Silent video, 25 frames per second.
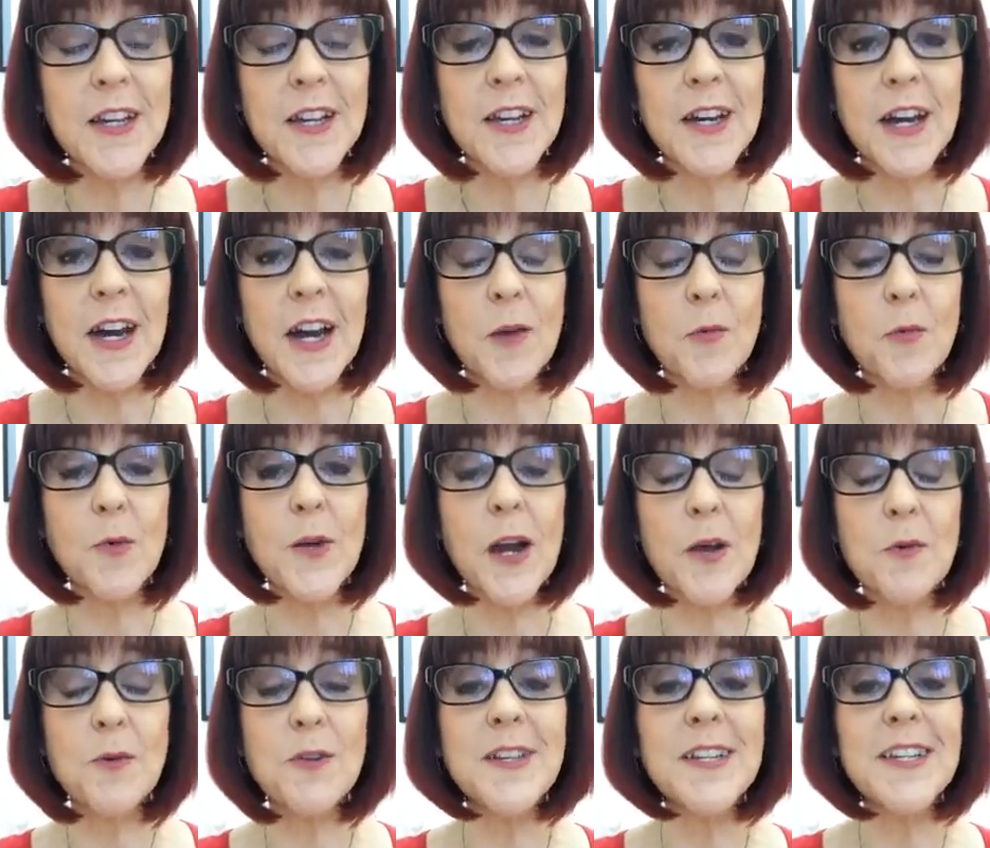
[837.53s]

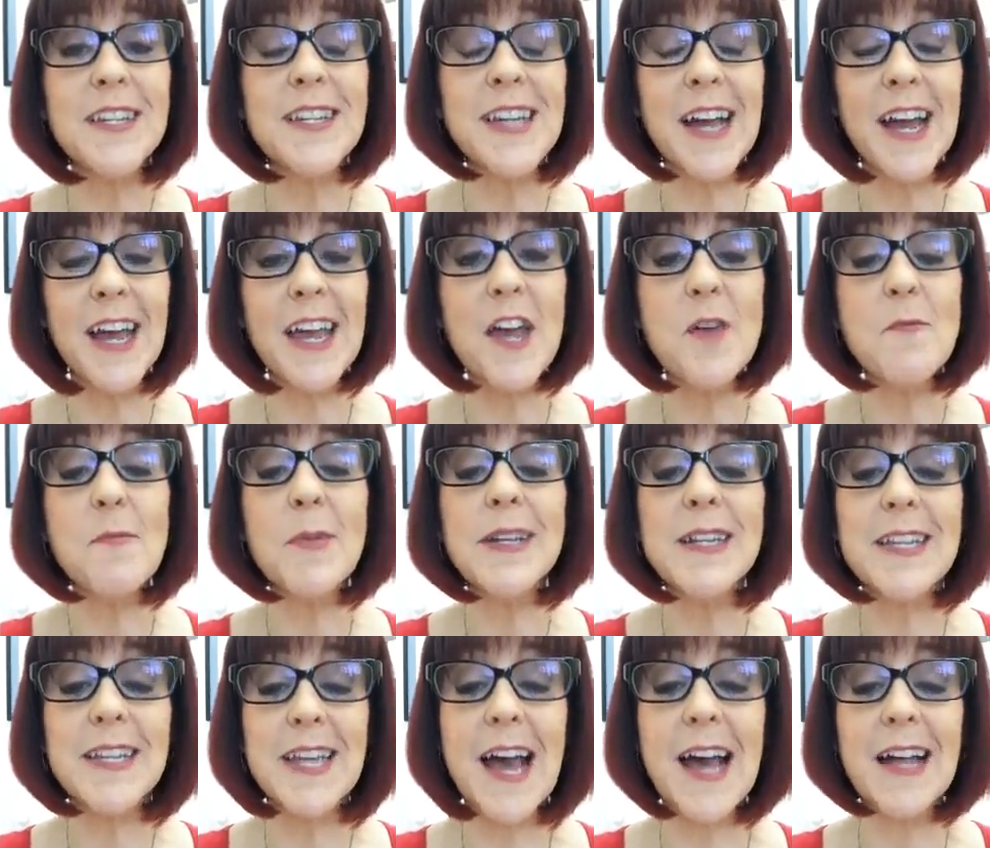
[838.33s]
when I was in diet
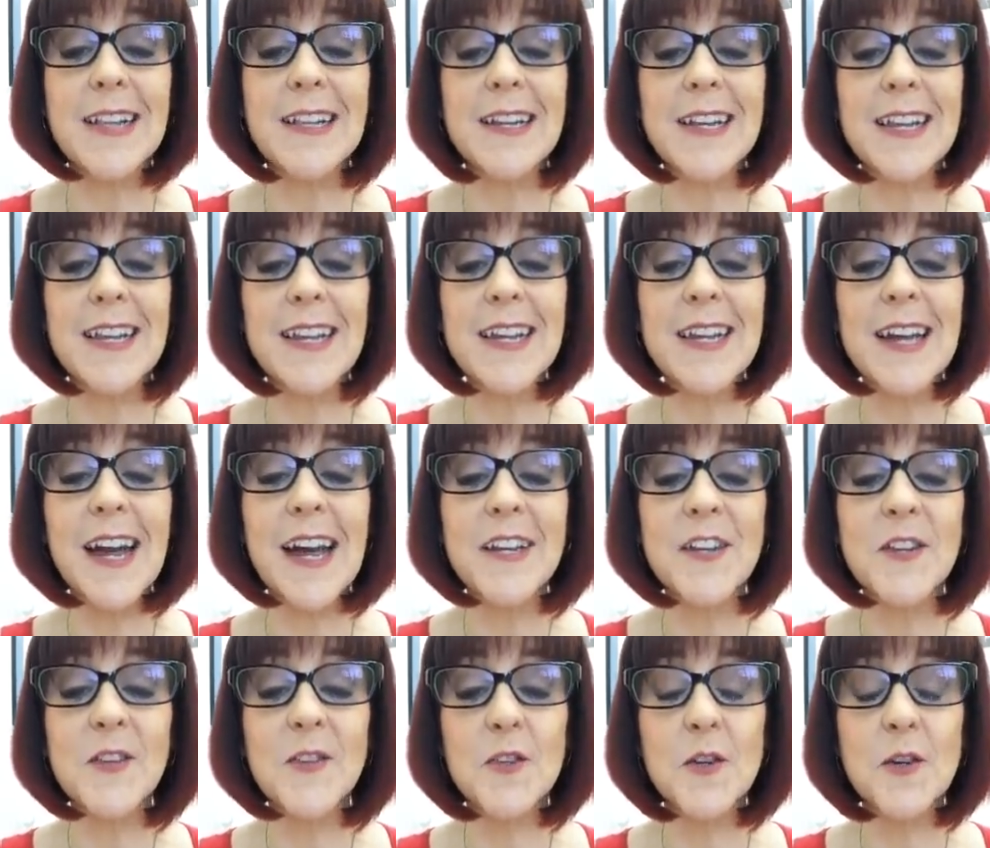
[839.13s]
mentality.
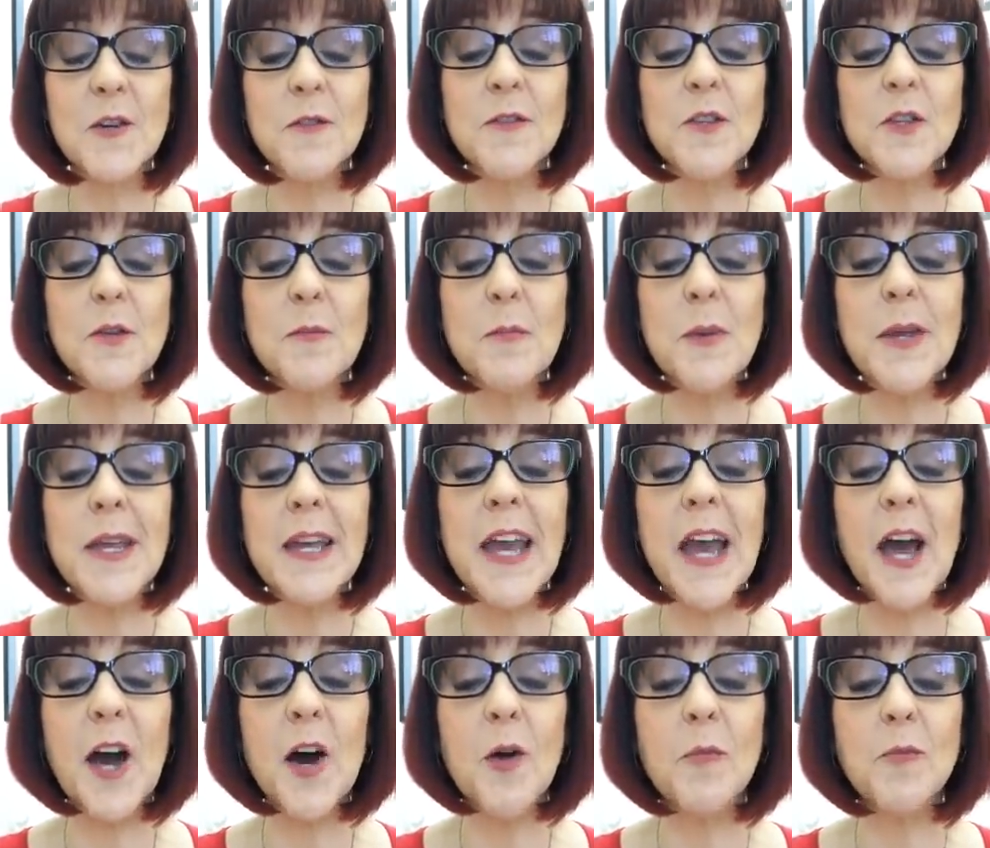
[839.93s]
I deserve to be
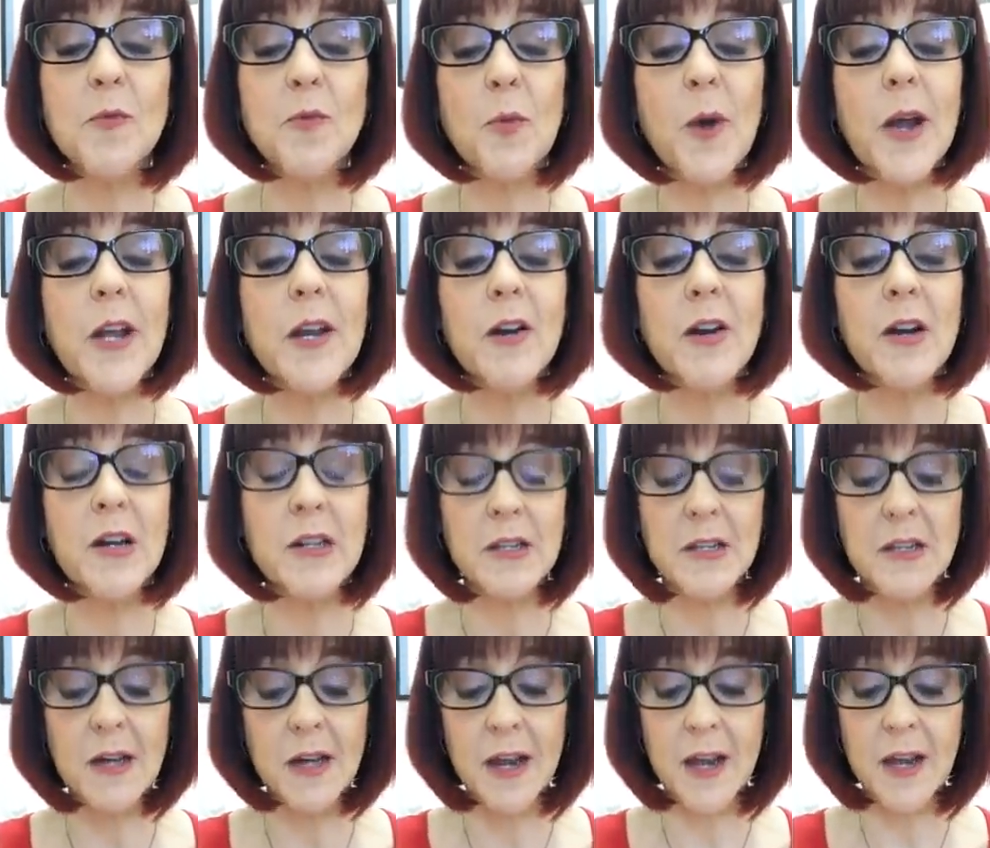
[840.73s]
helped. Right
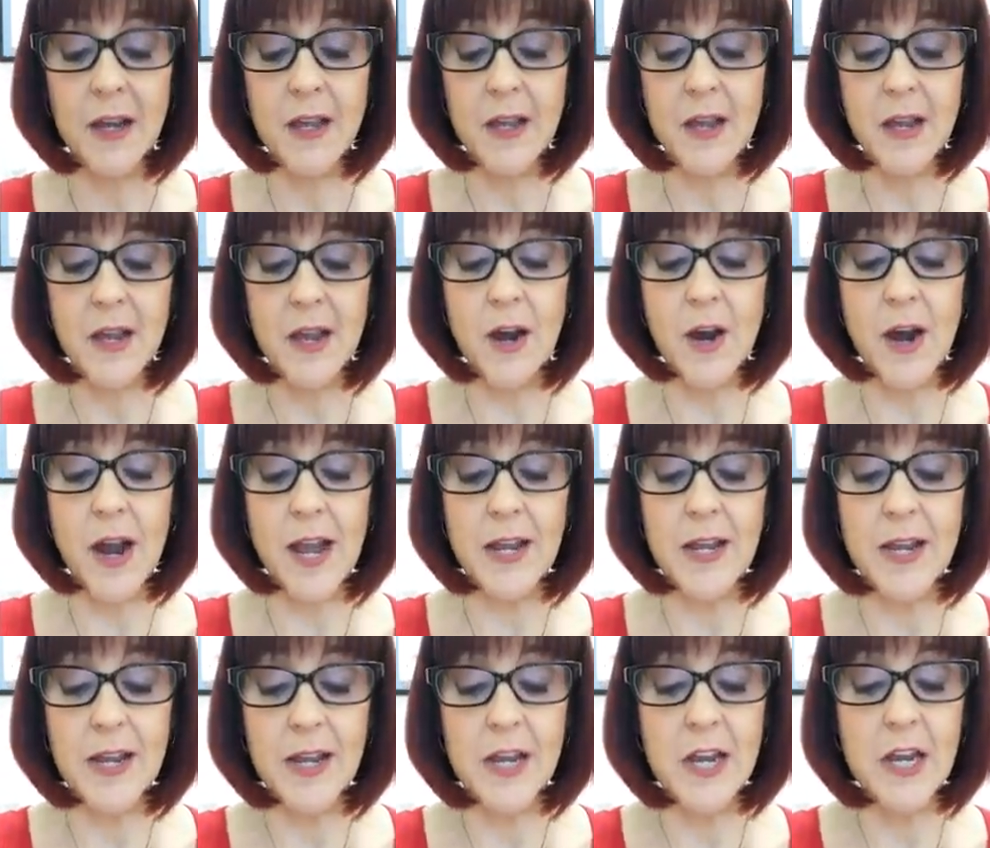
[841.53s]
on, Donna. All
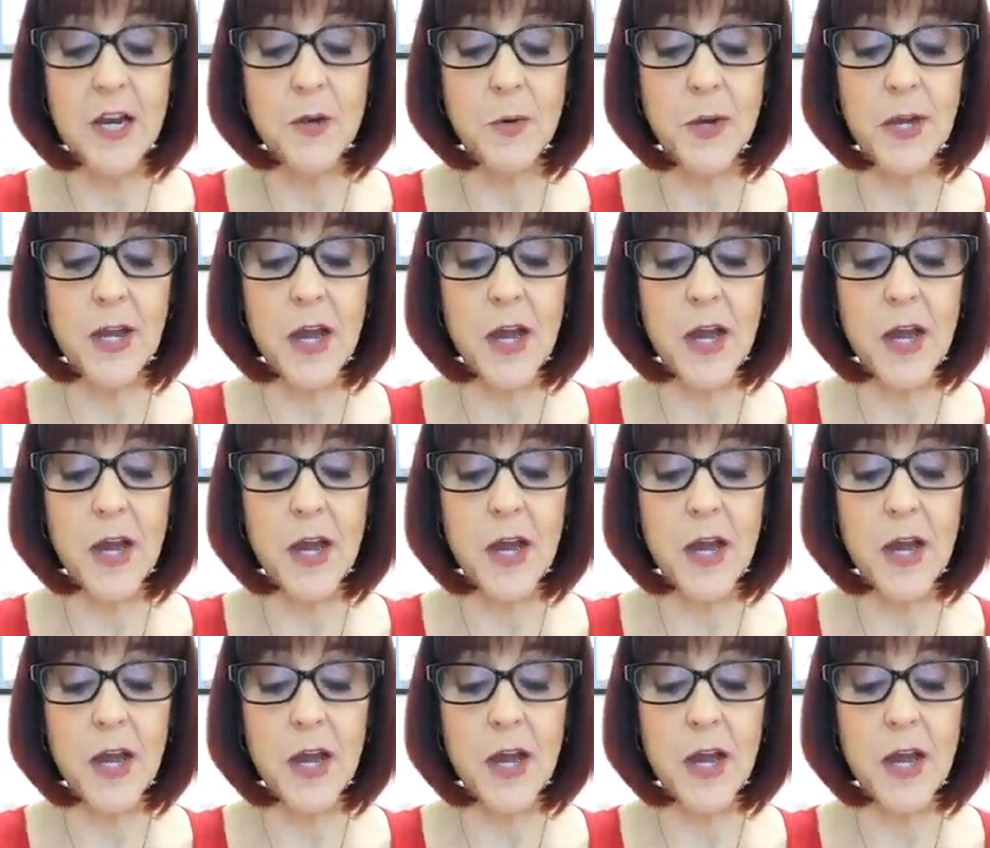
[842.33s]
right. Here we